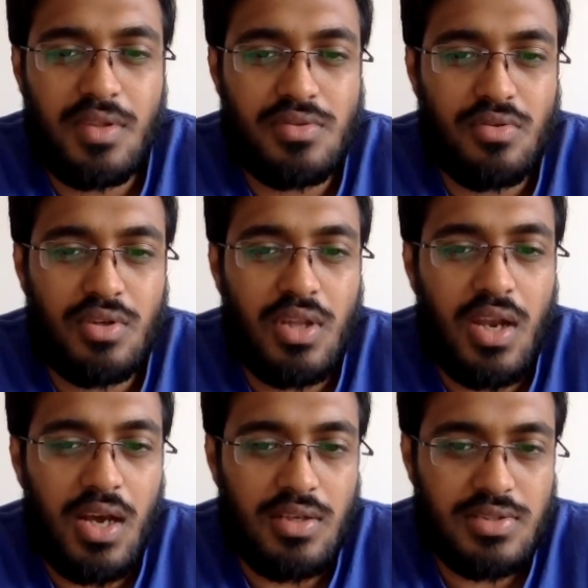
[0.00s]
So on the
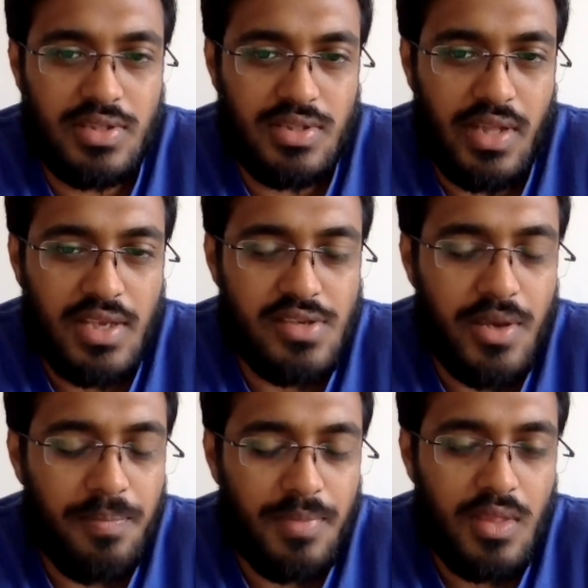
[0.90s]
last next
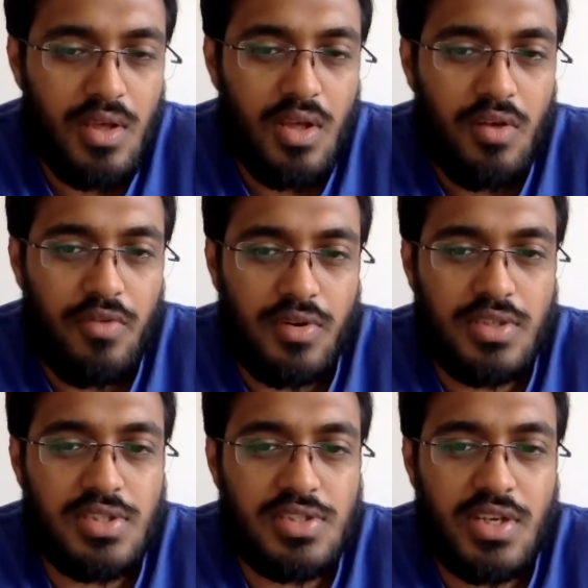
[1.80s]
day, for
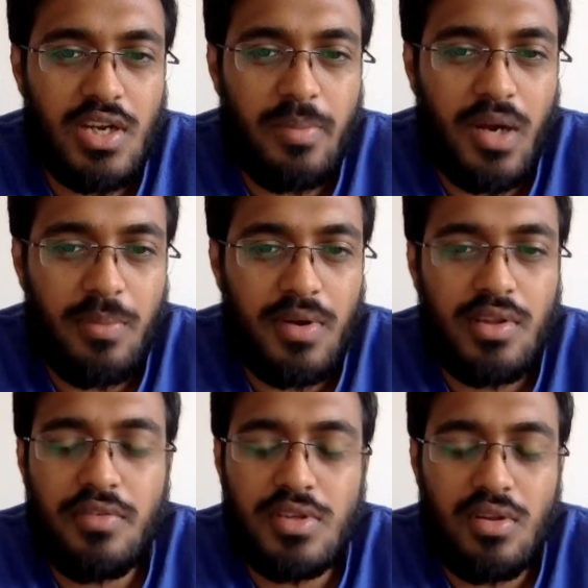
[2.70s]
the surgical
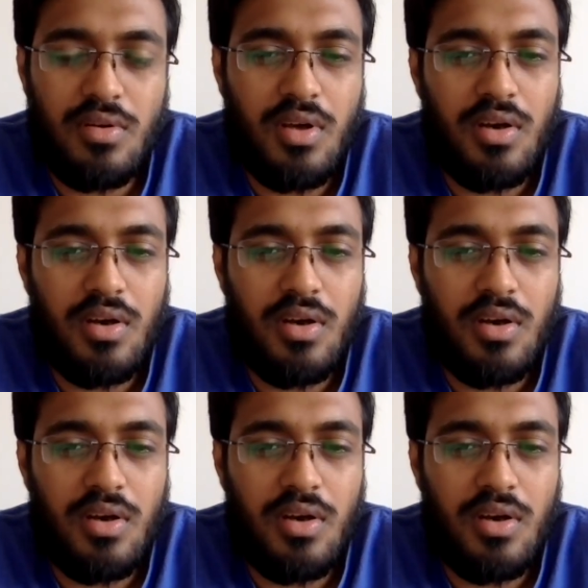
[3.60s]
department, there was.